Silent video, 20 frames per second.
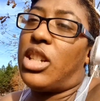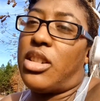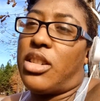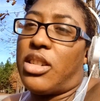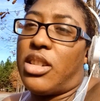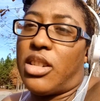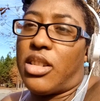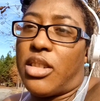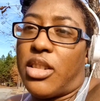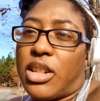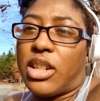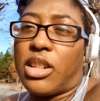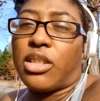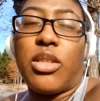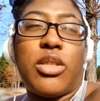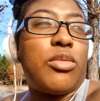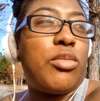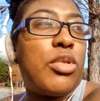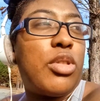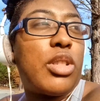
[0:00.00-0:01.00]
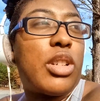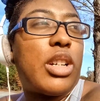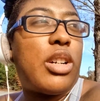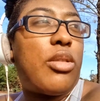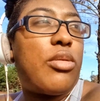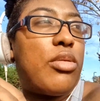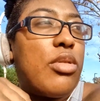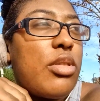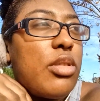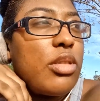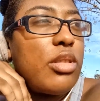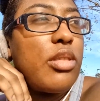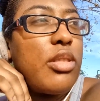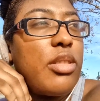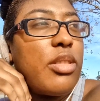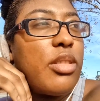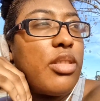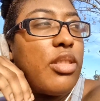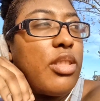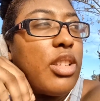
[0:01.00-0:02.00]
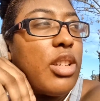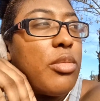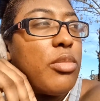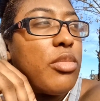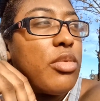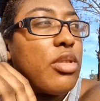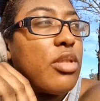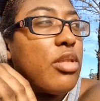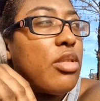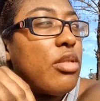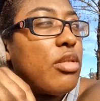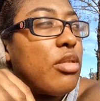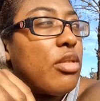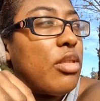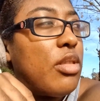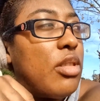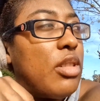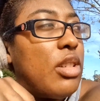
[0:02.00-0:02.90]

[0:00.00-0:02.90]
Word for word: And yeah, I had a good workout. I'm just gonna,